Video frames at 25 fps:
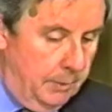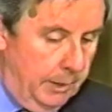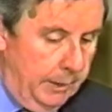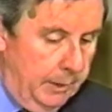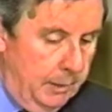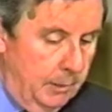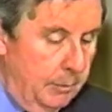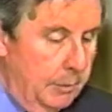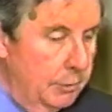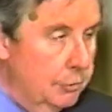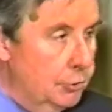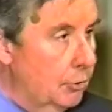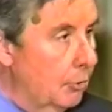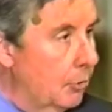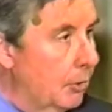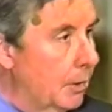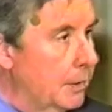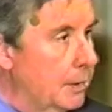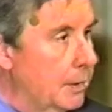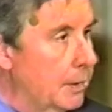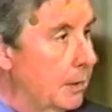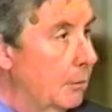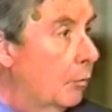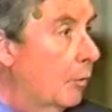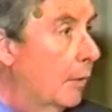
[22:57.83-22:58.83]
by the
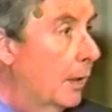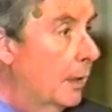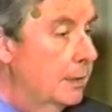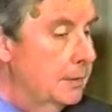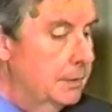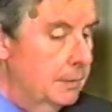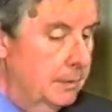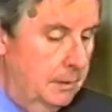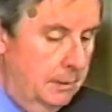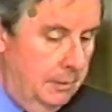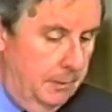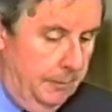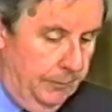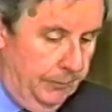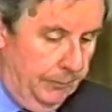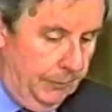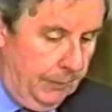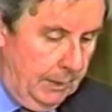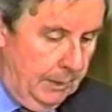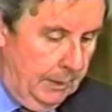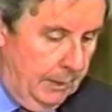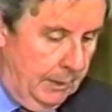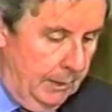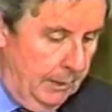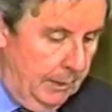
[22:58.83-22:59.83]
majority race,
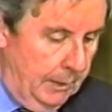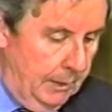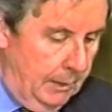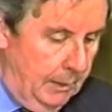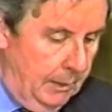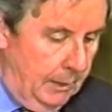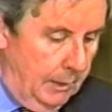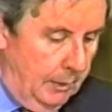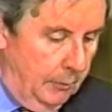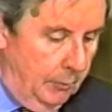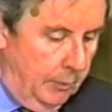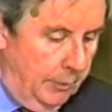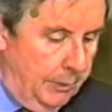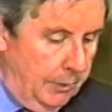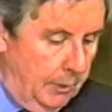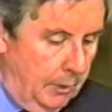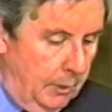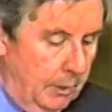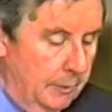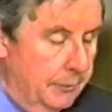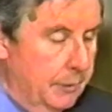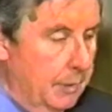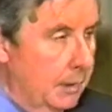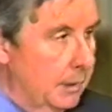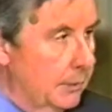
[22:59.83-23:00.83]
with
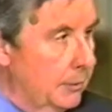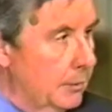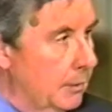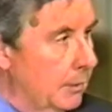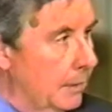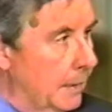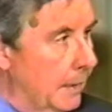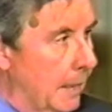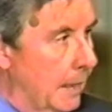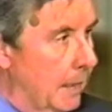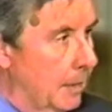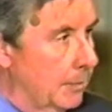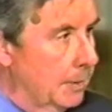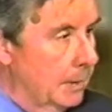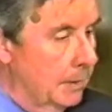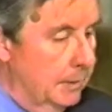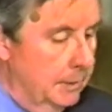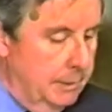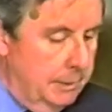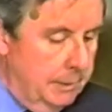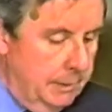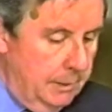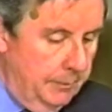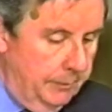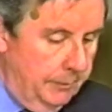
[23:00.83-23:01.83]
all of the other
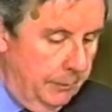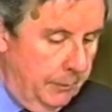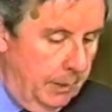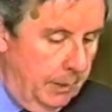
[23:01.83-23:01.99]
inhabitants